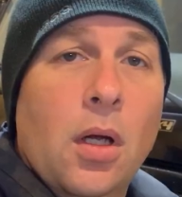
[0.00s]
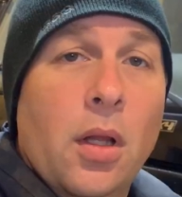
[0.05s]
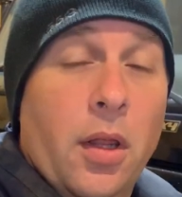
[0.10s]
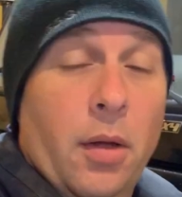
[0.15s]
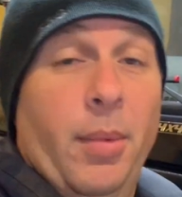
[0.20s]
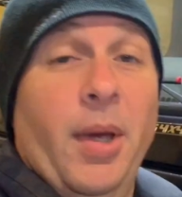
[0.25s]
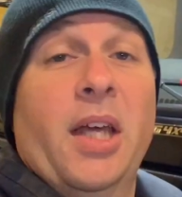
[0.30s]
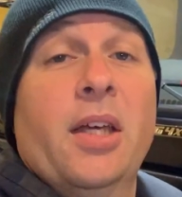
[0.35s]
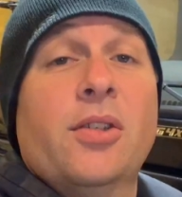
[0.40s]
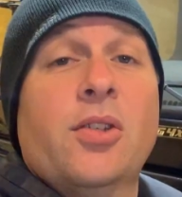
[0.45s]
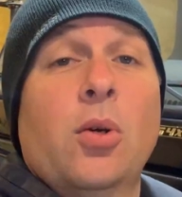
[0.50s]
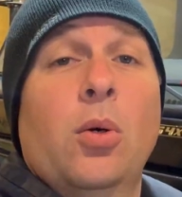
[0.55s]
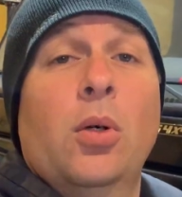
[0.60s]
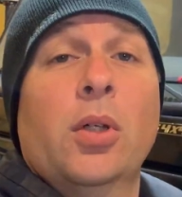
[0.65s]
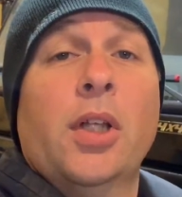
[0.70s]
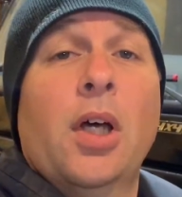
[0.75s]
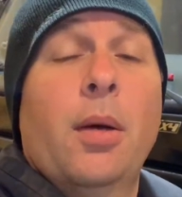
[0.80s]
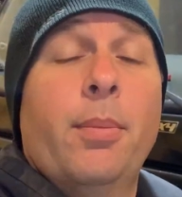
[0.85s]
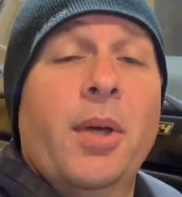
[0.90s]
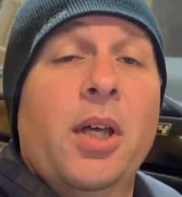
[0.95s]
The biggest
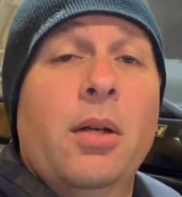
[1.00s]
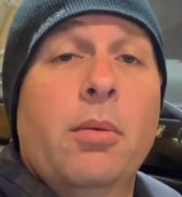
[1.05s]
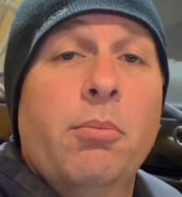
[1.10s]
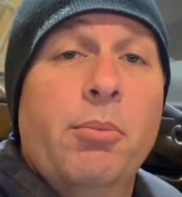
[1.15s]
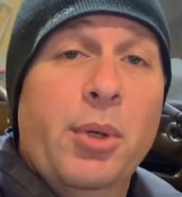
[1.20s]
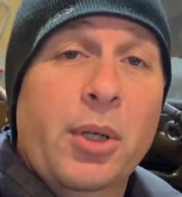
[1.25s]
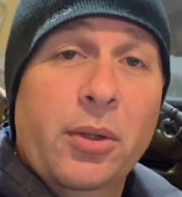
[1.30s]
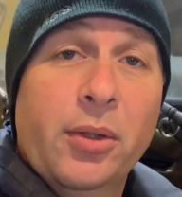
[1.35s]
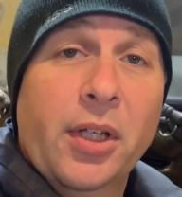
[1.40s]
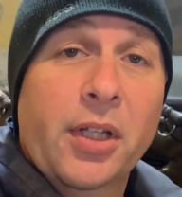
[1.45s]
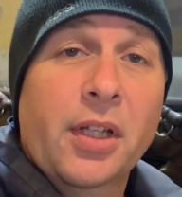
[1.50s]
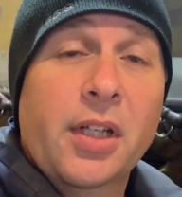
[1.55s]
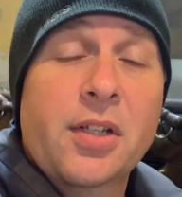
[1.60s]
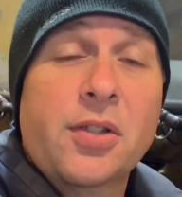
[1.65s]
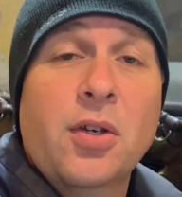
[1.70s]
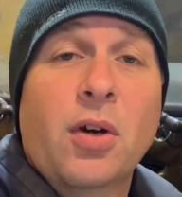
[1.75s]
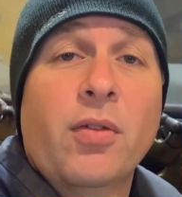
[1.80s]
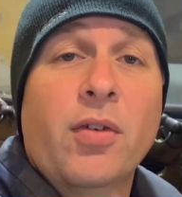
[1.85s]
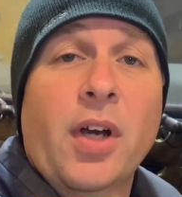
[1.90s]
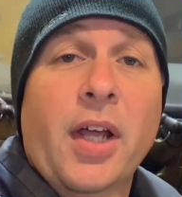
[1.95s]
holdup in building
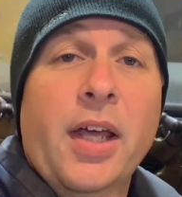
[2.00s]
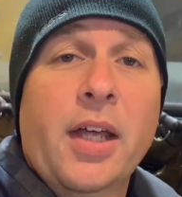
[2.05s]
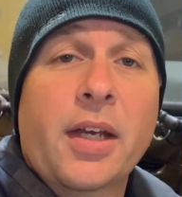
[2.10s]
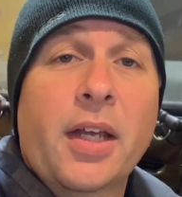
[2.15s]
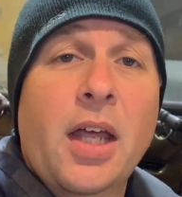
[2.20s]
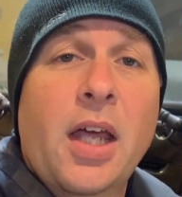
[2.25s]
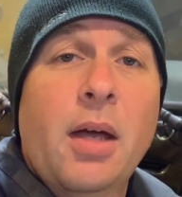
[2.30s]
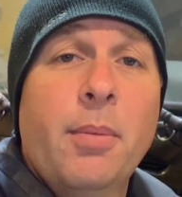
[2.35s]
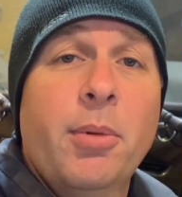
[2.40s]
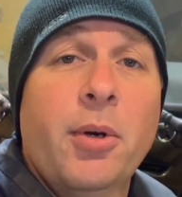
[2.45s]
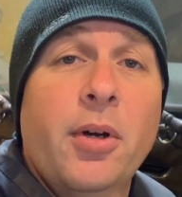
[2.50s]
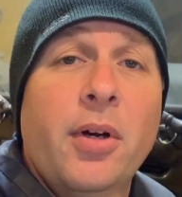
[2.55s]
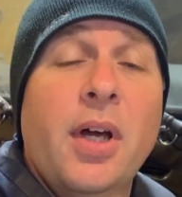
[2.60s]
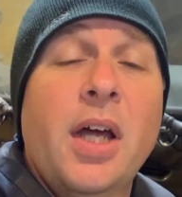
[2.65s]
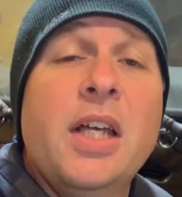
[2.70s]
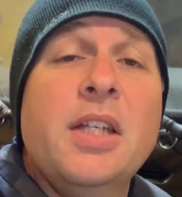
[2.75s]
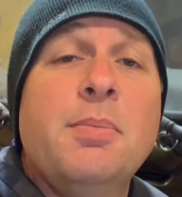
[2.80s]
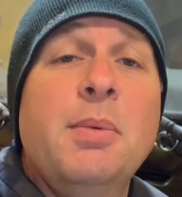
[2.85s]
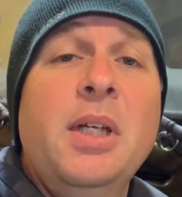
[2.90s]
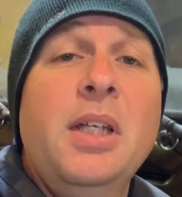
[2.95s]
this overland camper
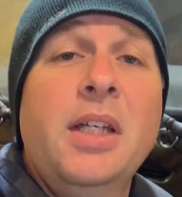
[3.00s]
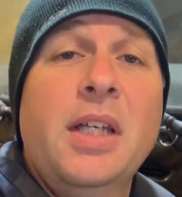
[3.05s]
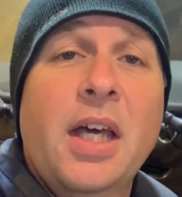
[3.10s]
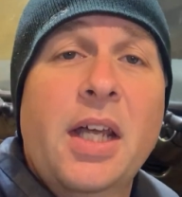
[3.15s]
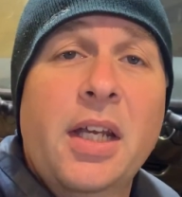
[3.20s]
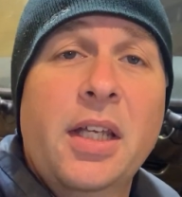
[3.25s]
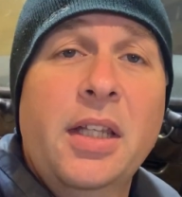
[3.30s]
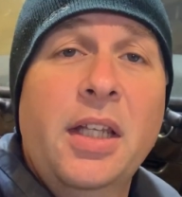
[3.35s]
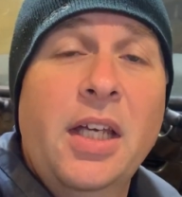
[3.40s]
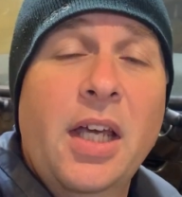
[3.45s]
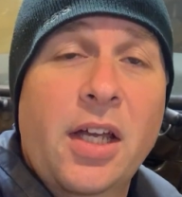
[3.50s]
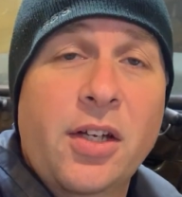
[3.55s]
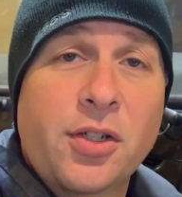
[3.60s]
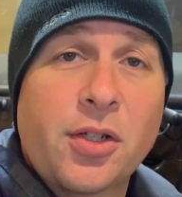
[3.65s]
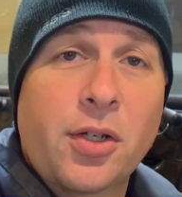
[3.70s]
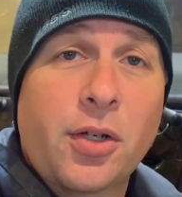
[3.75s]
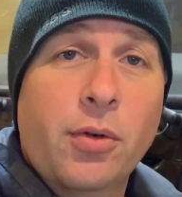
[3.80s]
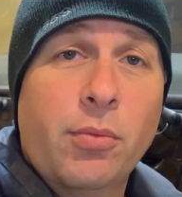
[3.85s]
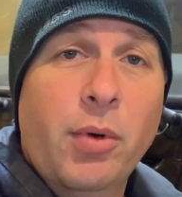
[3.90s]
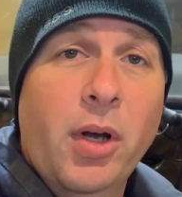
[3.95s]
has been getting the
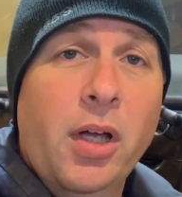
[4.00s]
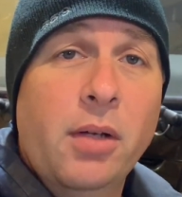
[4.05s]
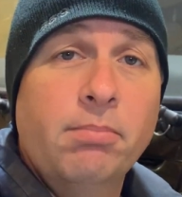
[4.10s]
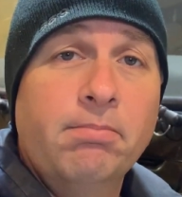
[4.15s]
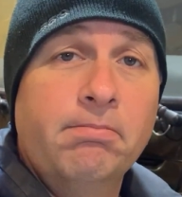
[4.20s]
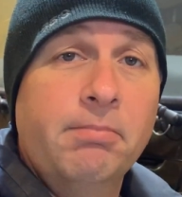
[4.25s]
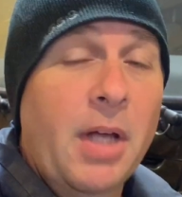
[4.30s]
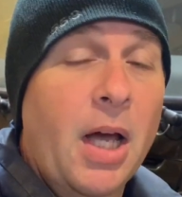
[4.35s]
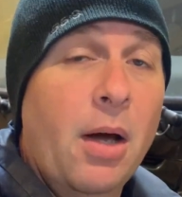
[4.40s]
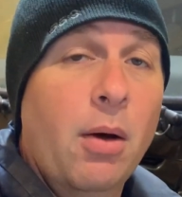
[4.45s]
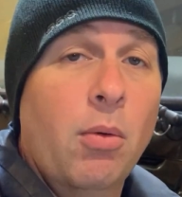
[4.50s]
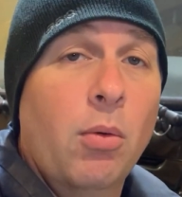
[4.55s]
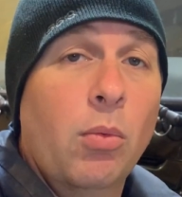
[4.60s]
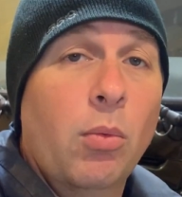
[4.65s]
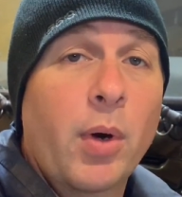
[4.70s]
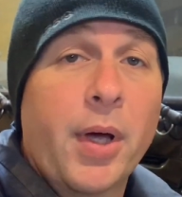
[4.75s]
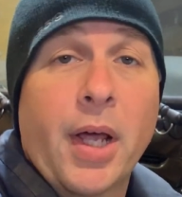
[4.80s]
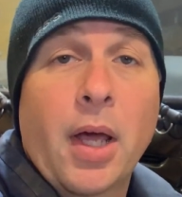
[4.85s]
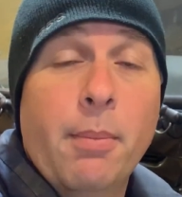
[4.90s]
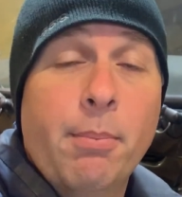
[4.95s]
engine to run. Now,
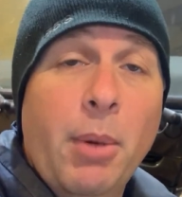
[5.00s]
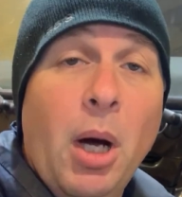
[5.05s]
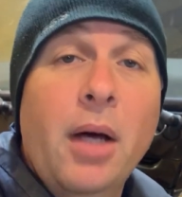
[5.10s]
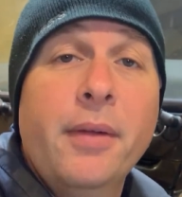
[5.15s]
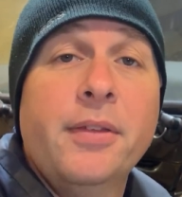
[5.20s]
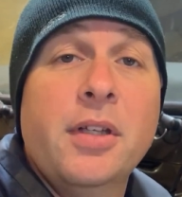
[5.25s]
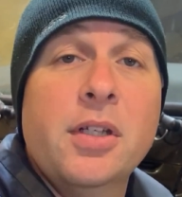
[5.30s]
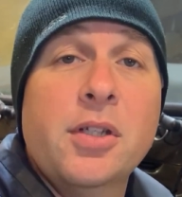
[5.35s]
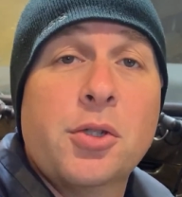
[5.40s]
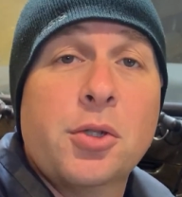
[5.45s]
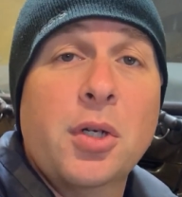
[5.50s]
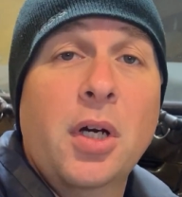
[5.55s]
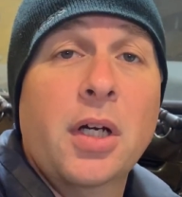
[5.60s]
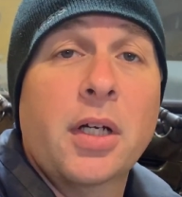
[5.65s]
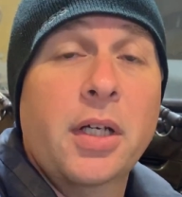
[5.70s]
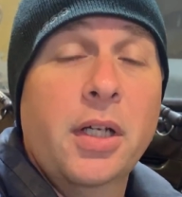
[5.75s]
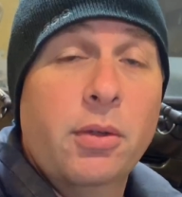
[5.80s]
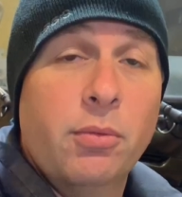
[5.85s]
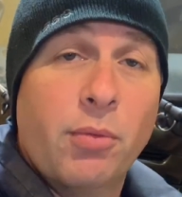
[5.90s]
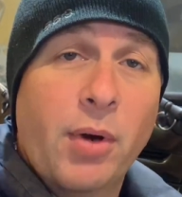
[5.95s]
when I bought this
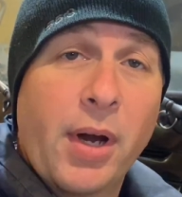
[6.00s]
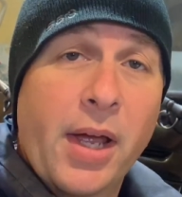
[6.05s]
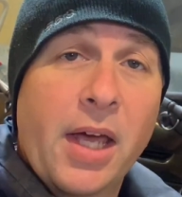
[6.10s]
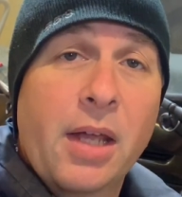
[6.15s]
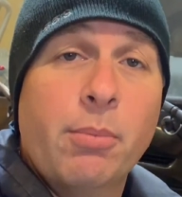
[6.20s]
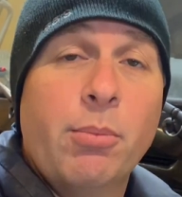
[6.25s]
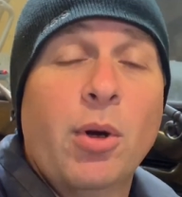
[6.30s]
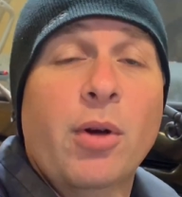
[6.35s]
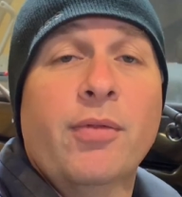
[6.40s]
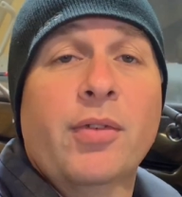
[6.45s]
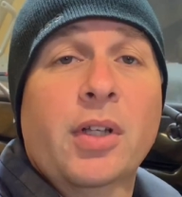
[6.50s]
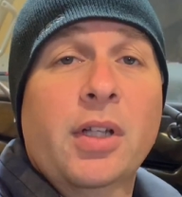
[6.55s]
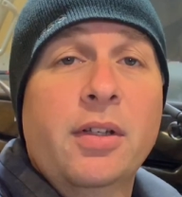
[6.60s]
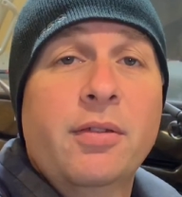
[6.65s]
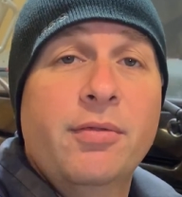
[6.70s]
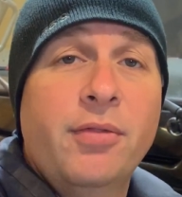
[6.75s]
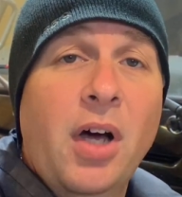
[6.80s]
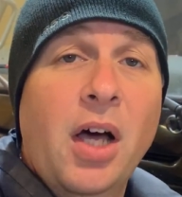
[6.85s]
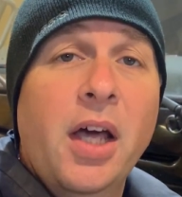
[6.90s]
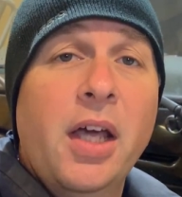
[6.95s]
truck, it ran perfectly
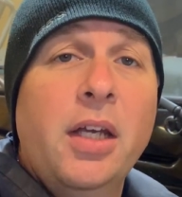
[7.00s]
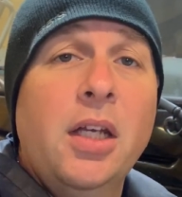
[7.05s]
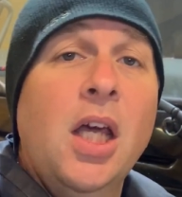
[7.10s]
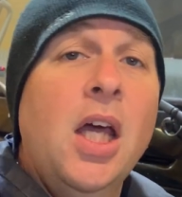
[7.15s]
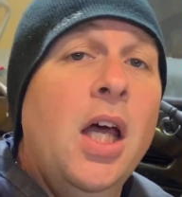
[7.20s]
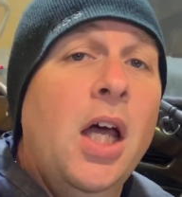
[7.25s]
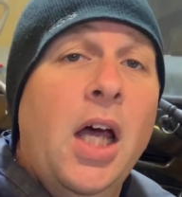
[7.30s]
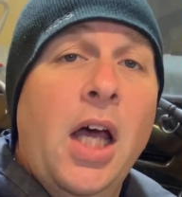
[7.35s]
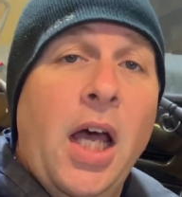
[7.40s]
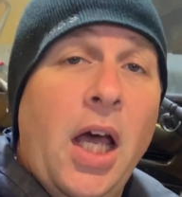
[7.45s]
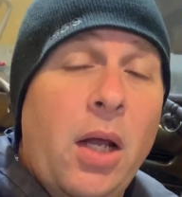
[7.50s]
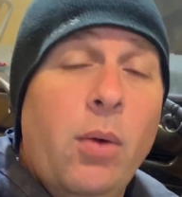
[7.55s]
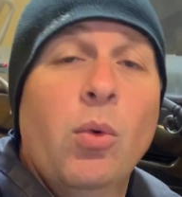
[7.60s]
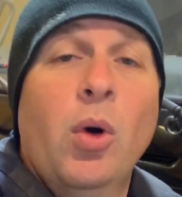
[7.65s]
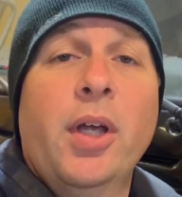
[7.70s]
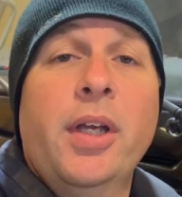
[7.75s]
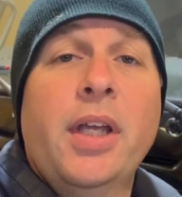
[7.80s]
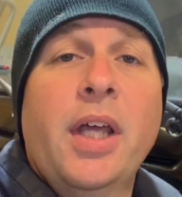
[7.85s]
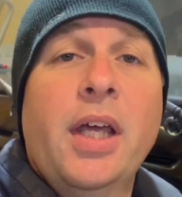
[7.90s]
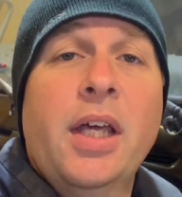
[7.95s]
fine, and
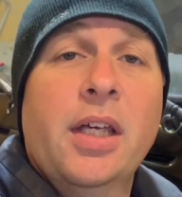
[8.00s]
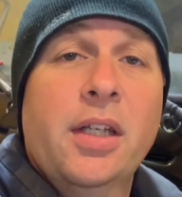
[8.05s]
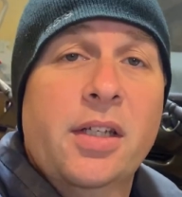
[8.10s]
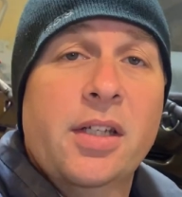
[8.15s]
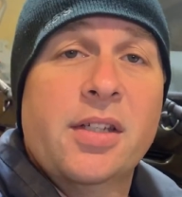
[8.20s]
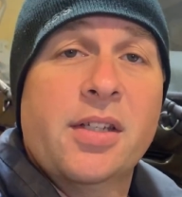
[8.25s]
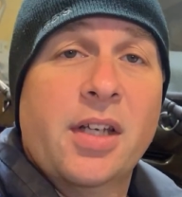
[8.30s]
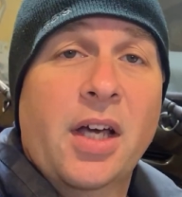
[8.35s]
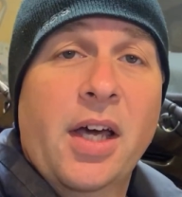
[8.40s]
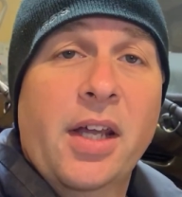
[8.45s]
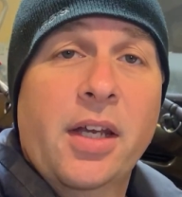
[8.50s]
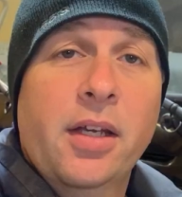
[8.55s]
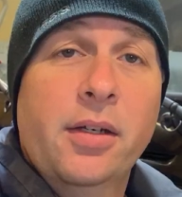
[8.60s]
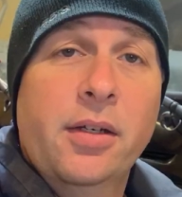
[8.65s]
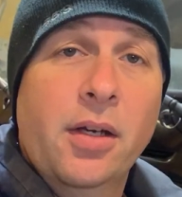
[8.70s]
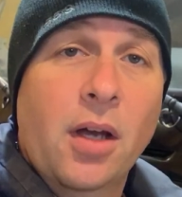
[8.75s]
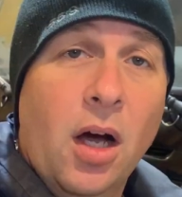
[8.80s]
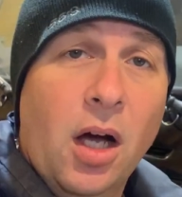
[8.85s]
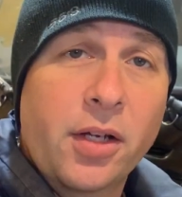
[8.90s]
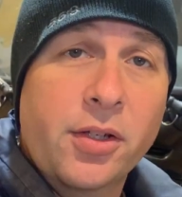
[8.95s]
one day it decided
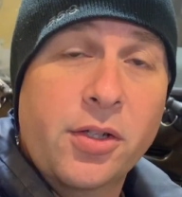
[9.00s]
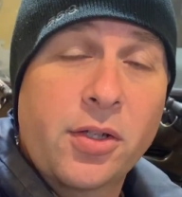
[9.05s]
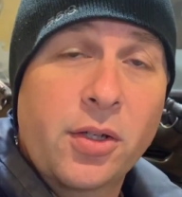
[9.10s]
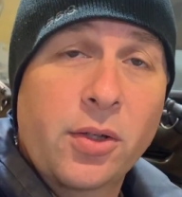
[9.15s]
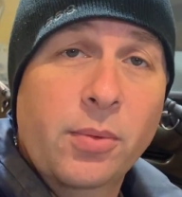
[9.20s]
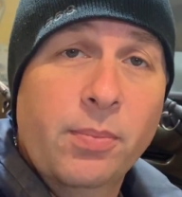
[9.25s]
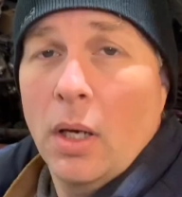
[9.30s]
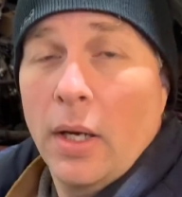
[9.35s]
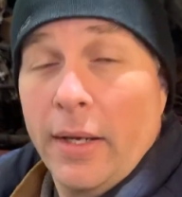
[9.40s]
not to.